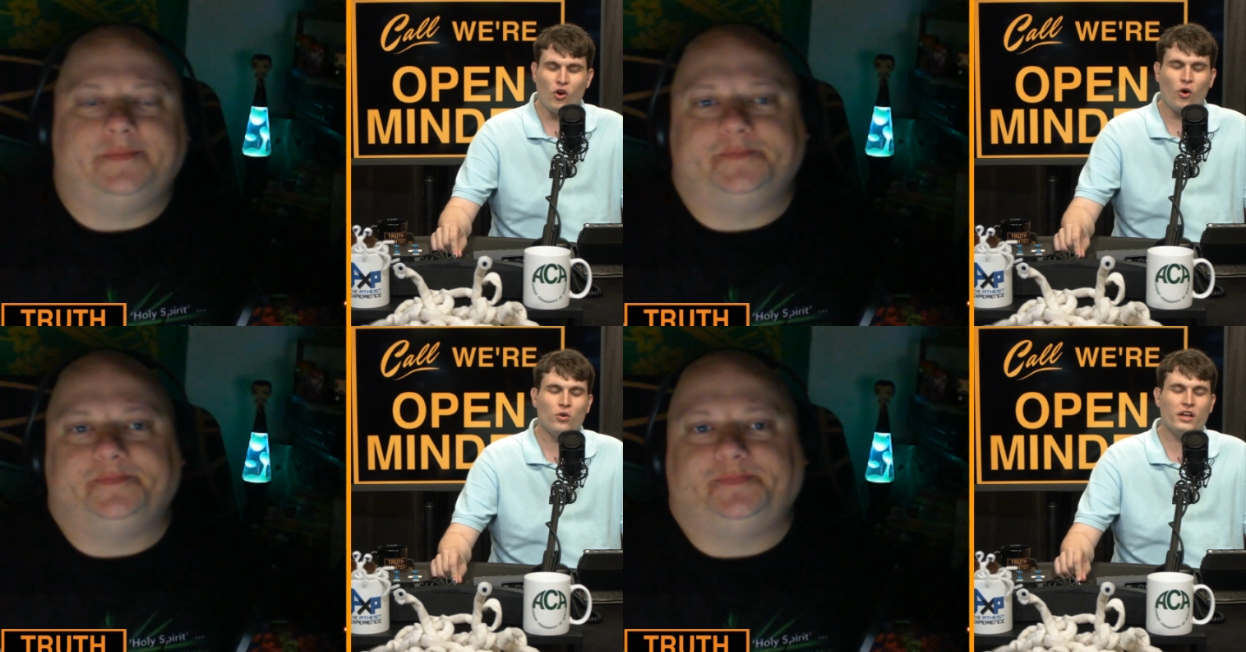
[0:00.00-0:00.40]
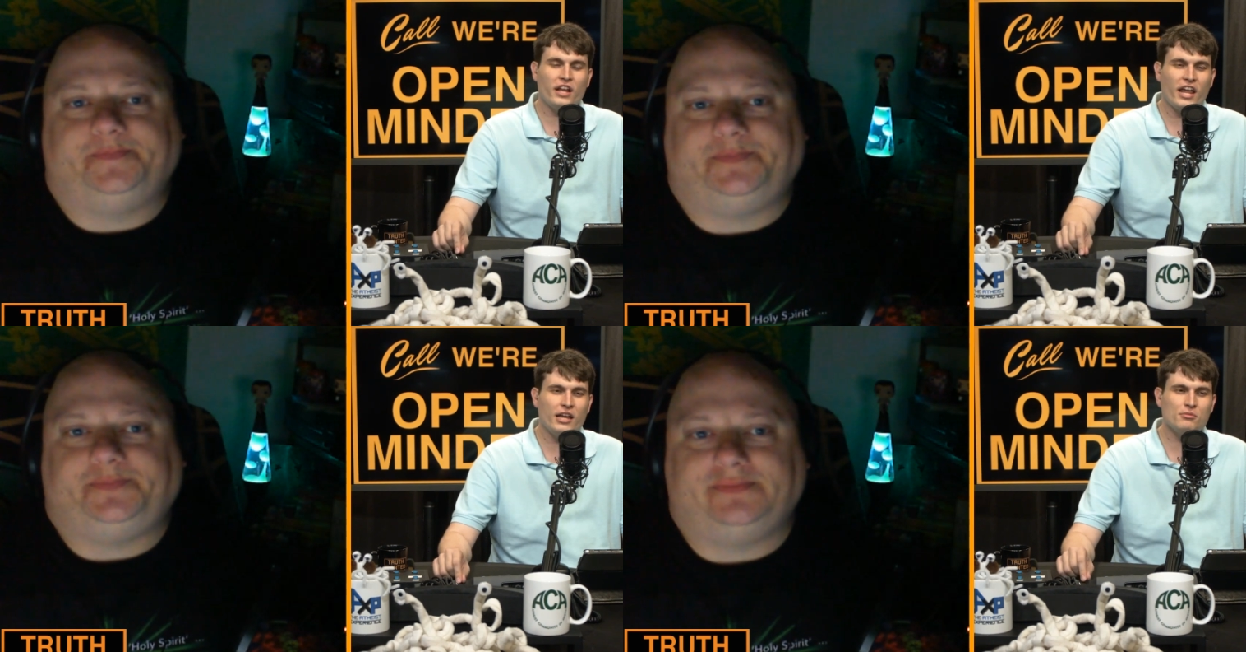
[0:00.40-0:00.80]
Speaker 1: goal
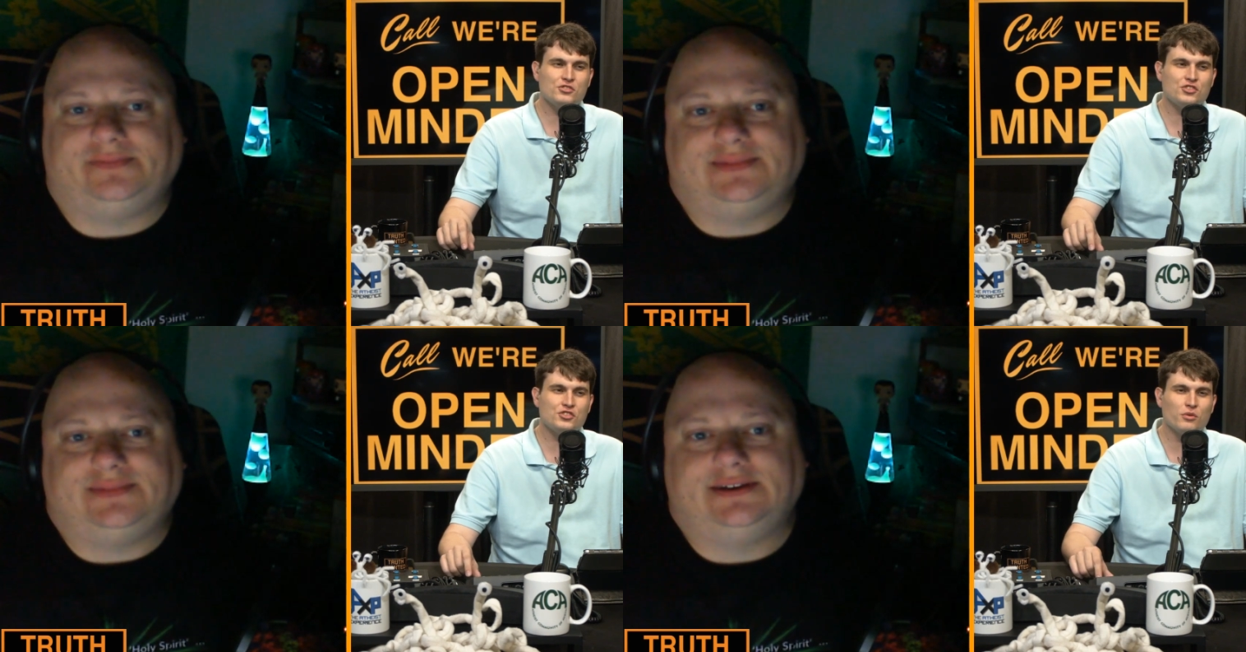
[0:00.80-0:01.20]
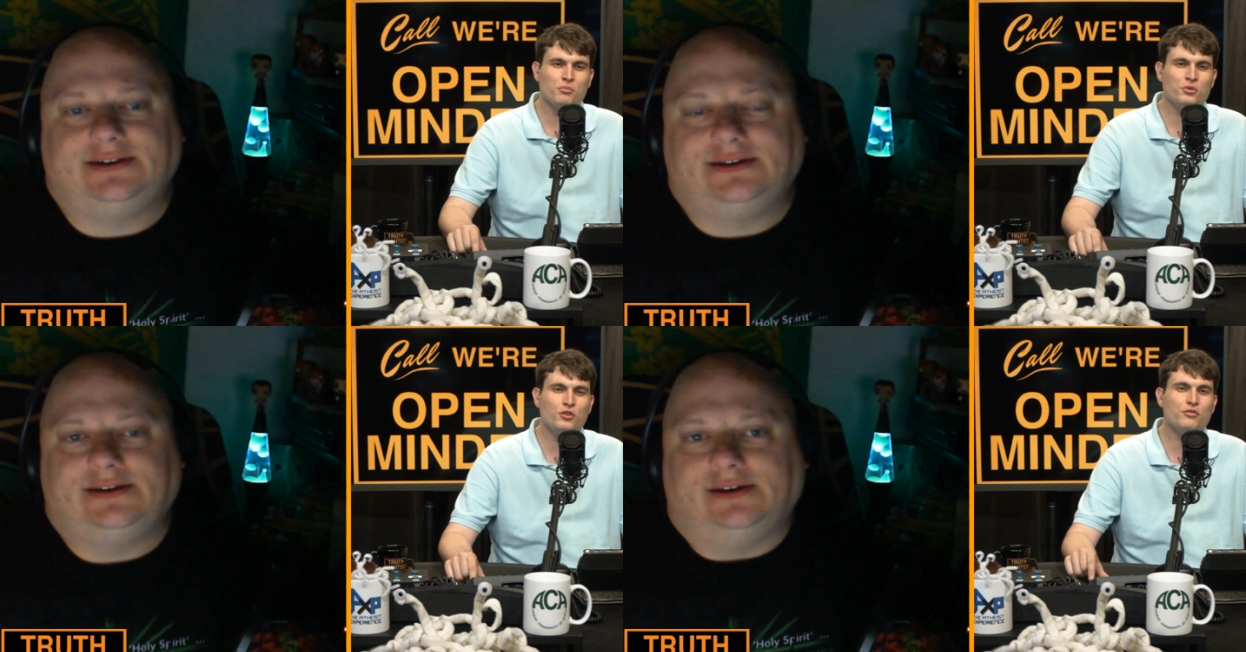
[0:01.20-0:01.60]
and aims to
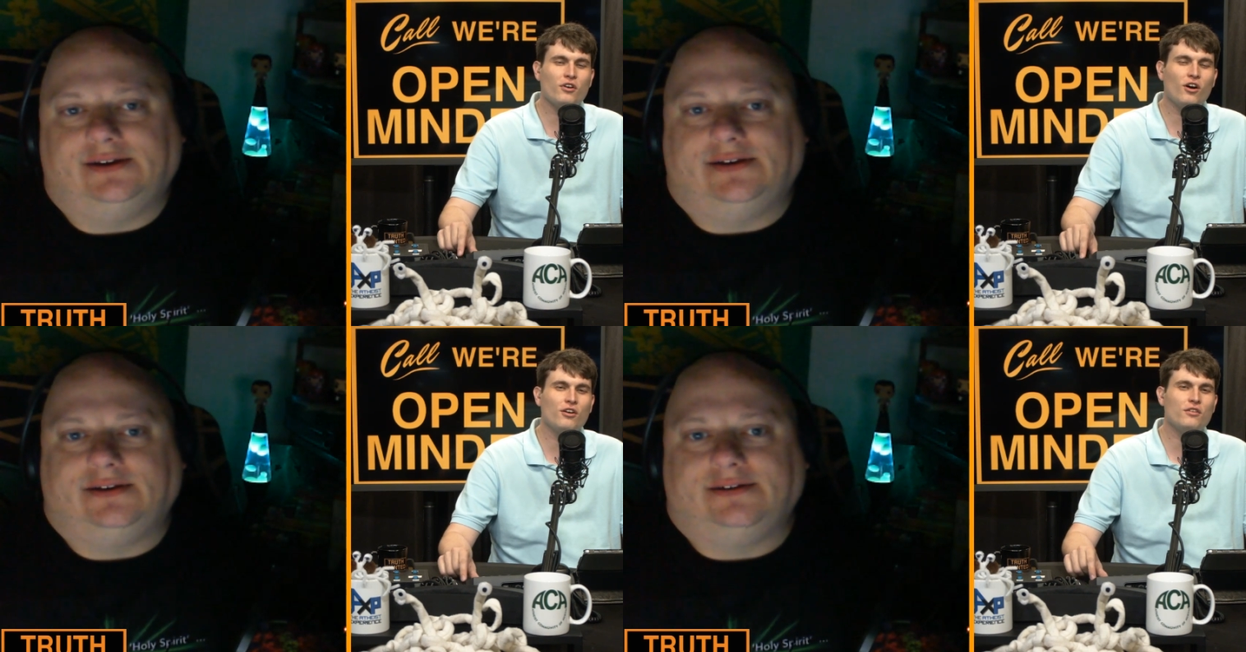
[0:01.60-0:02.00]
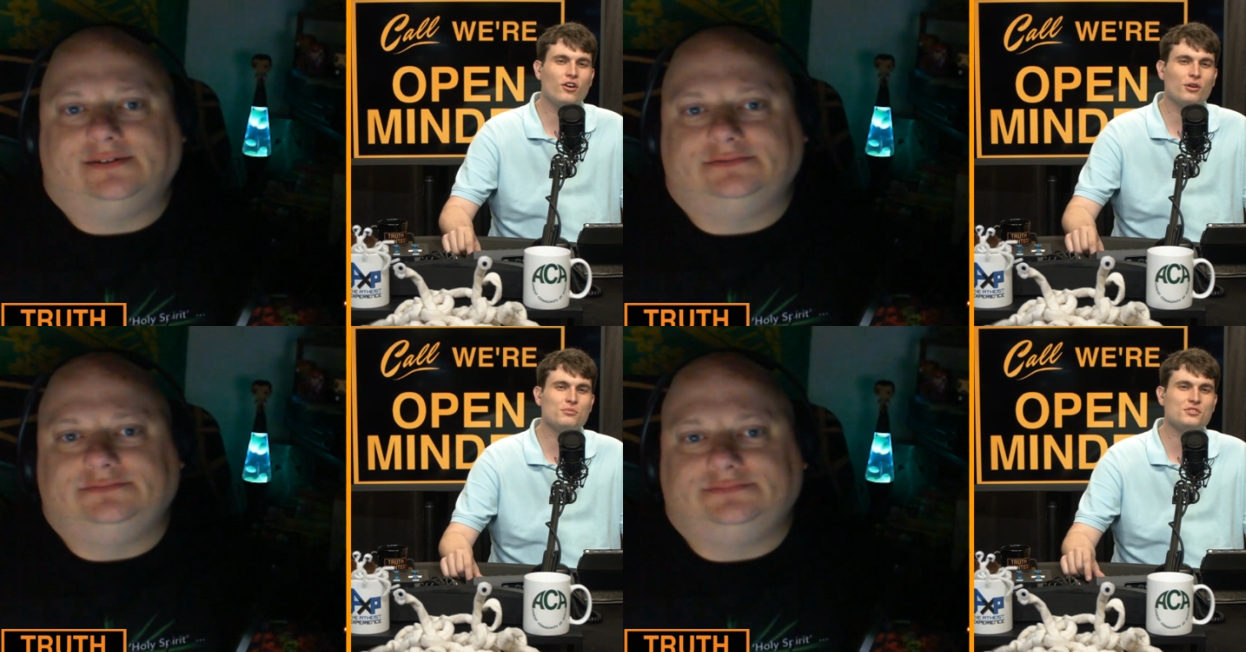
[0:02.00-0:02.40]
remove all
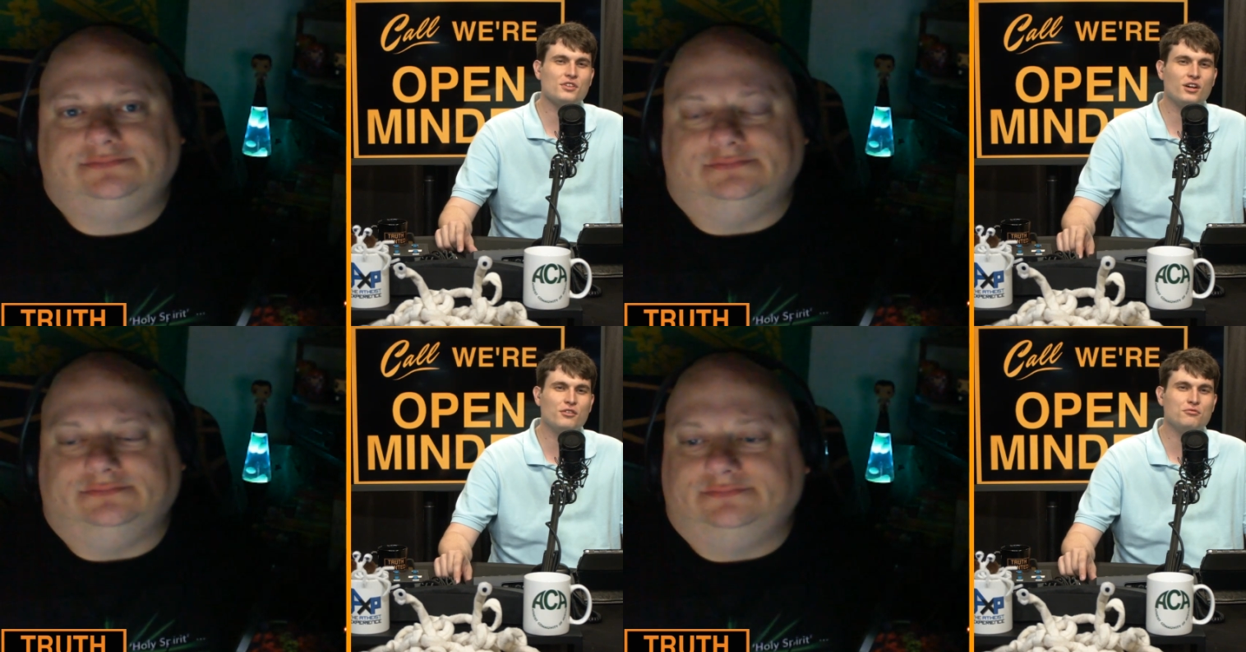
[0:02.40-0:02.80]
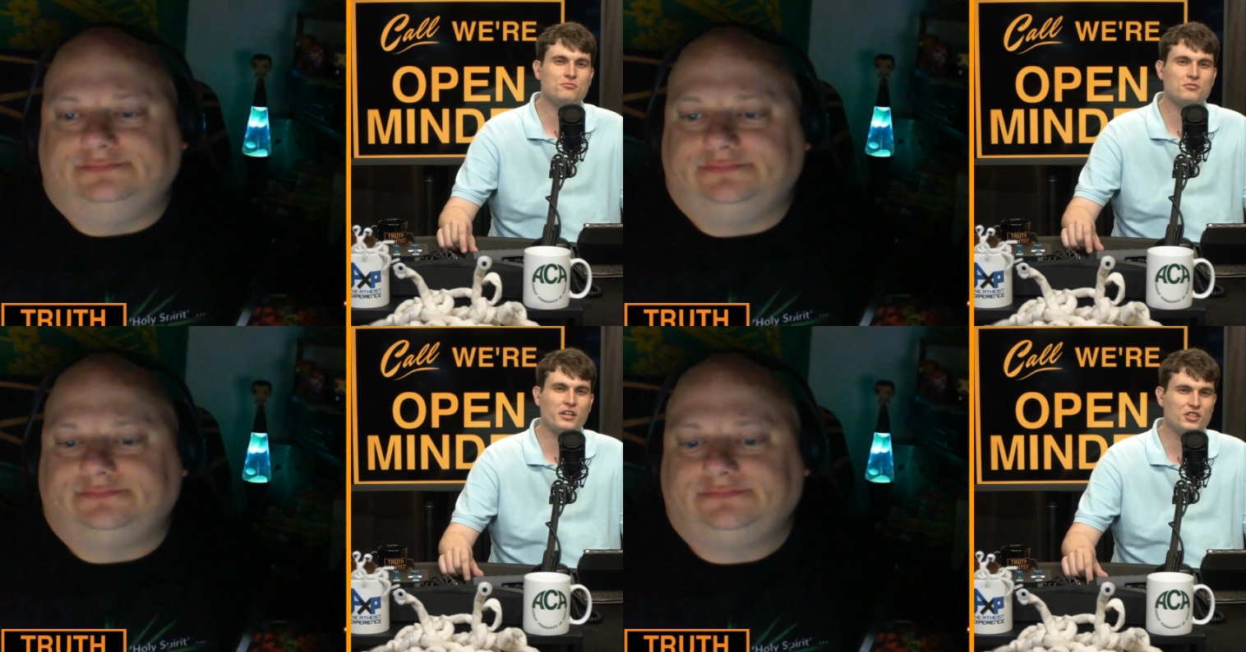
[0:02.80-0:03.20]
arms
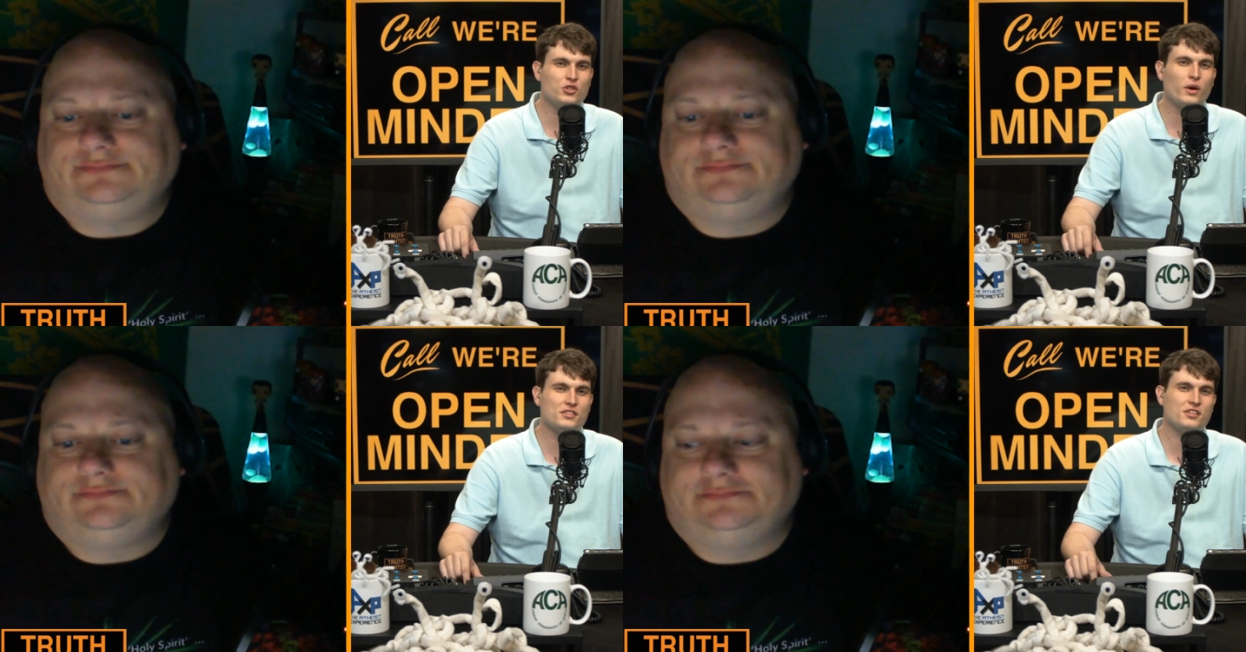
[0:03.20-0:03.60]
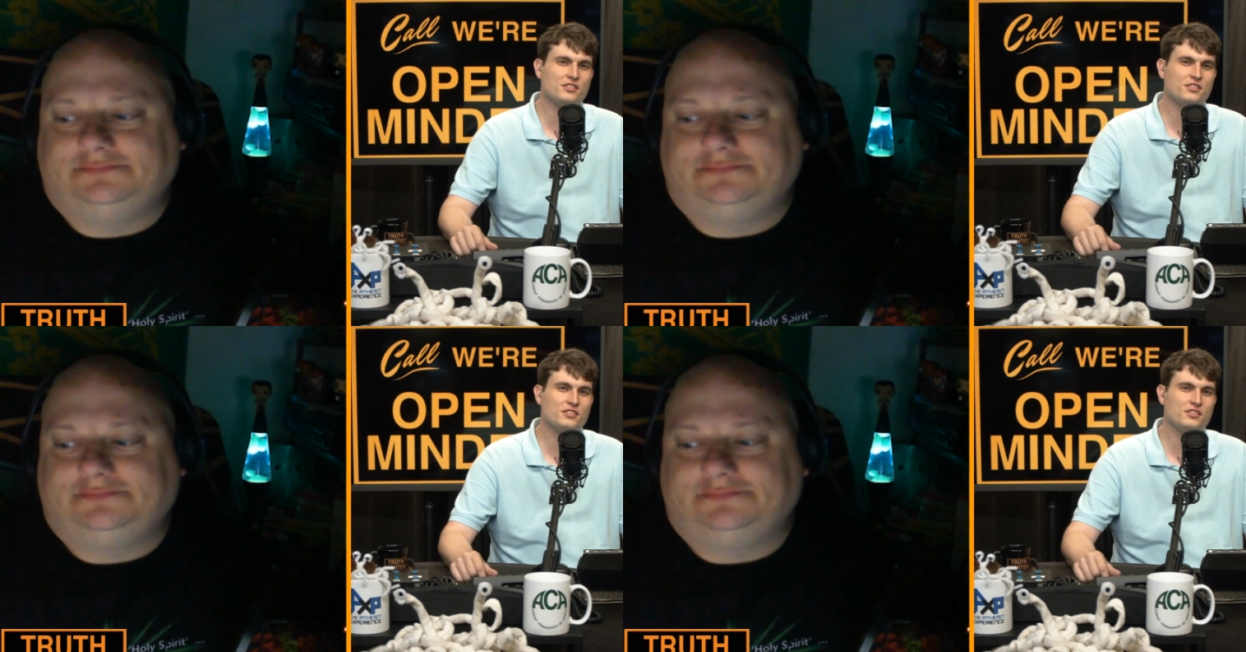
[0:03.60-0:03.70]
of like U.S.